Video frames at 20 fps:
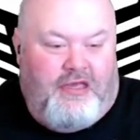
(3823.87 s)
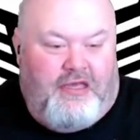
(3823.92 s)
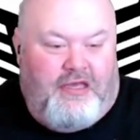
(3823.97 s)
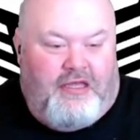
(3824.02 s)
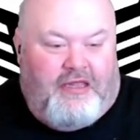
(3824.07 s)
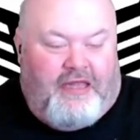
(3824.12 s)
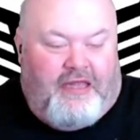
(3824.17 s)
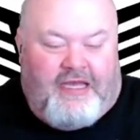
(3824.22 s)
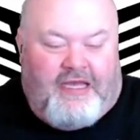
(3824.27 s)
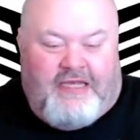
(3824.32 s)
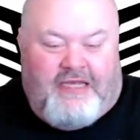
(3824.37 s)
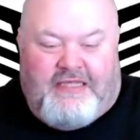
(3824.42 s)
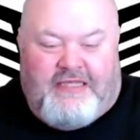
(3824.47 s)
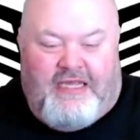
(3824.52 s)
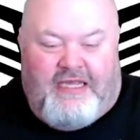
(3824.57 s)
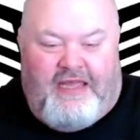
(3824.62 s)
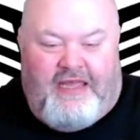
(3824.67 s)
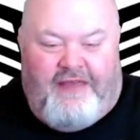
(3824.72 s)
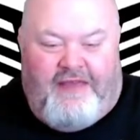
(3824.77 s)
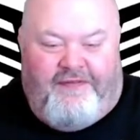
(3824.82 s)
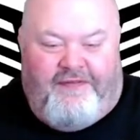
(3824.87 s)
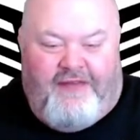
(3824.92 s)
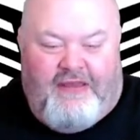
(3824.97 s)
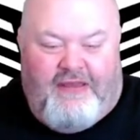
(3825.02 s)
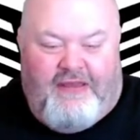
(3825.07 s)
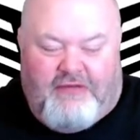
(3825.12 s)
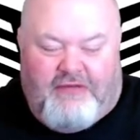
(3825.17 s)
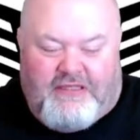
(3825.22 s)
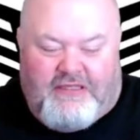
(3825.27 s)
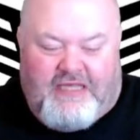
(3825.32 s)
like i said if he
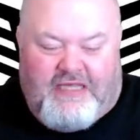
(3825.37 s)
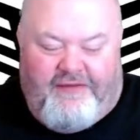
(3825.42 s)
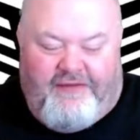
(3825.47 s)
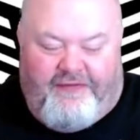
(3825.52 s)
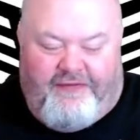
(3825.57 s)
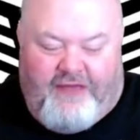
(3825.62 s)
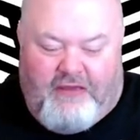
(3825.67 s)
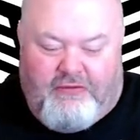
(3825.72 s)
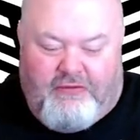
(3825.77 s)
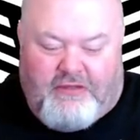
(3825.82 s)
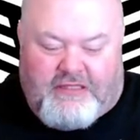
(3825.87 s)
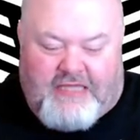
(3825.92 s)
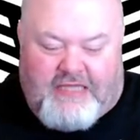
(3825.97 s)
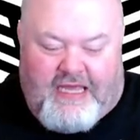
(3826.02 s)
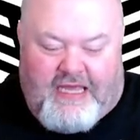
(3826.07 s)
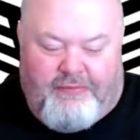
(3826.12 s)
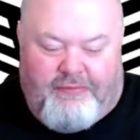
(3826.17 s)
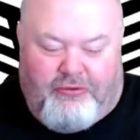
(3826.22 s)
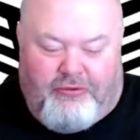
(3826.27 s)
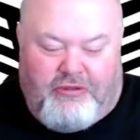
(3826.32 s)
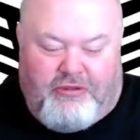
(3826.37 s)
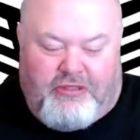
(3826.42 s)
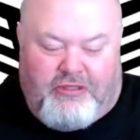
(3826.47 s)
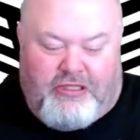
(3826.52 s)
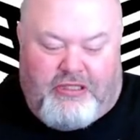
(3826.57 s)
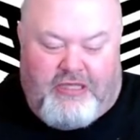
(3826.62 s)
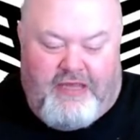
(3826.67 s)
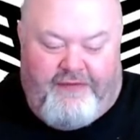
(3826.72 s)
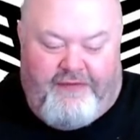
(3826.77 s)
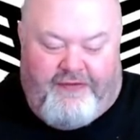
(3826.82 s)
was if he was able
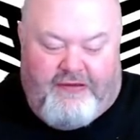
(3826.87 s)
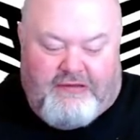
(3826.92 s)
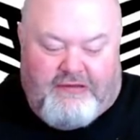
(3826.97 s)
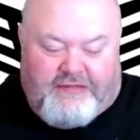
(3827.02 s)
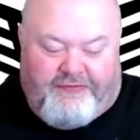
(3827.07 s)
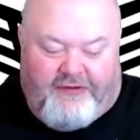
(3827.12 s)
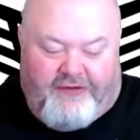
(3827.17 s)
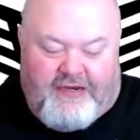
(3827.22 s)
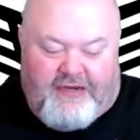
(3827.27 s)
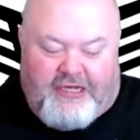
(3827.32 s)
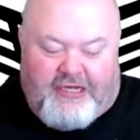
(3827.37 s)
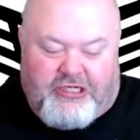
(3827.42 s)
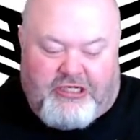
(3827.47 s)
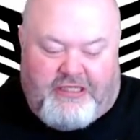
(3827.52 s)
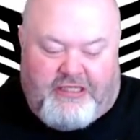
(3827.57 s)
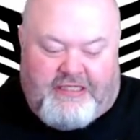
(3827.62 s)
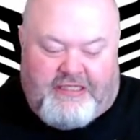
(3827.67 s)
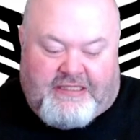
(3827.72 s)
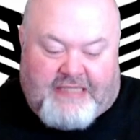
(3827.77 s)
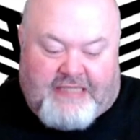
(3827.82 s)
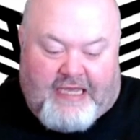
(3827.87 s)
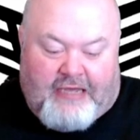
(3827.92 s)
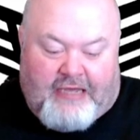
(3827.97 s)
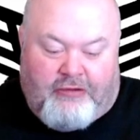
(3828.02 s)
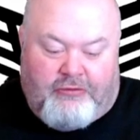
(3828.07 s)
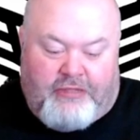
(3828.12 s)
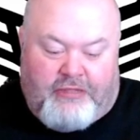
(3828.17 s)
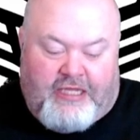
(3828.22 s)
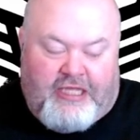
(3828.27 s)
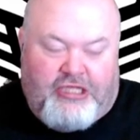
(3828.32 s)
if he was financially
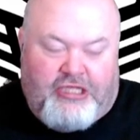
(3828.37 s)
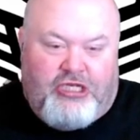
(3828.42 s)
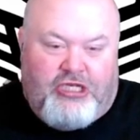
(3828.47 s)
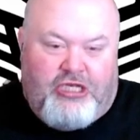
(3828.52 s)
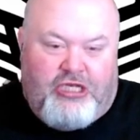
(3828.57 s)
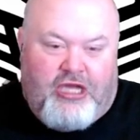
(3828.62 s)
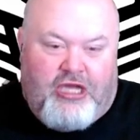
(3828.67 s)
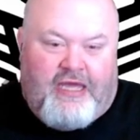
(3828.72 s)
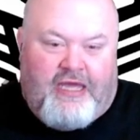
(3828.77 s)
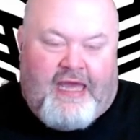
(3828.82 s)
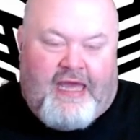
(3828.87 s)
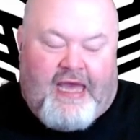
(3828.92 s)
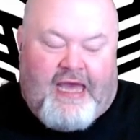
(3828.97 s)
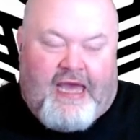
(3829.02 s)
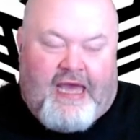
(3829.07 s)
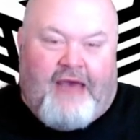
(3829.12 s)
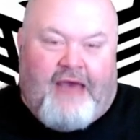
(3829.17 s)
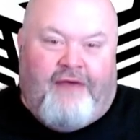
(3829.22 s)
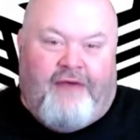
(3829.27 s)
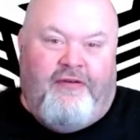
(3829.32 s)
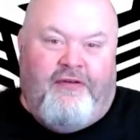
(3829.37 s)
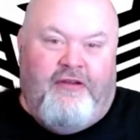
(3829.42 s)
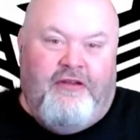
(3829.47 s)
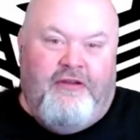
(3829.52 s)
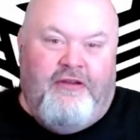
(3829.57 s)
sound he should not have